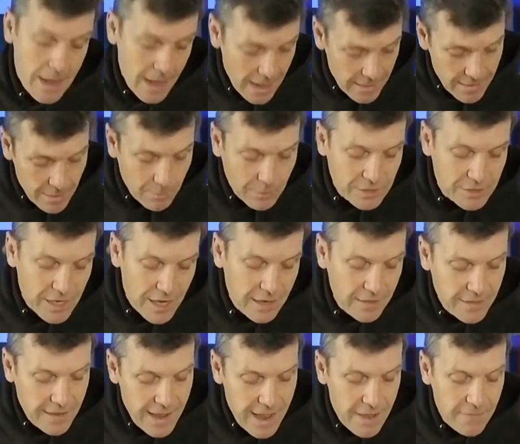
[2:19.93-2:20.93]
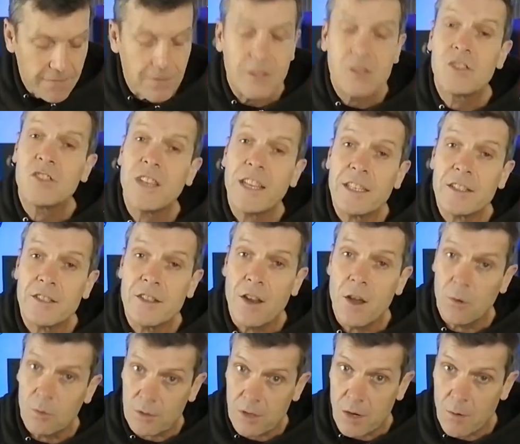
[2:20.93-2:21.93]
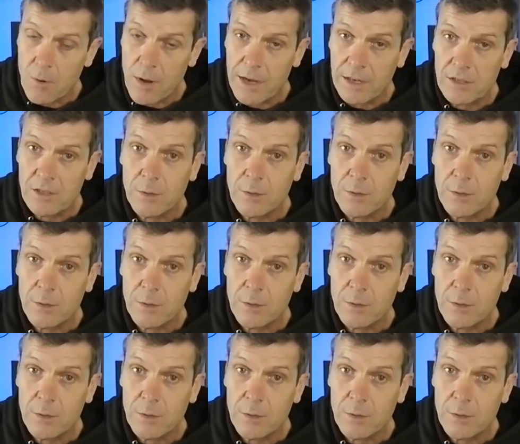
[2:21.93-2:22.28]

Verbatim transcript: and then we take the F, the sixth note, away.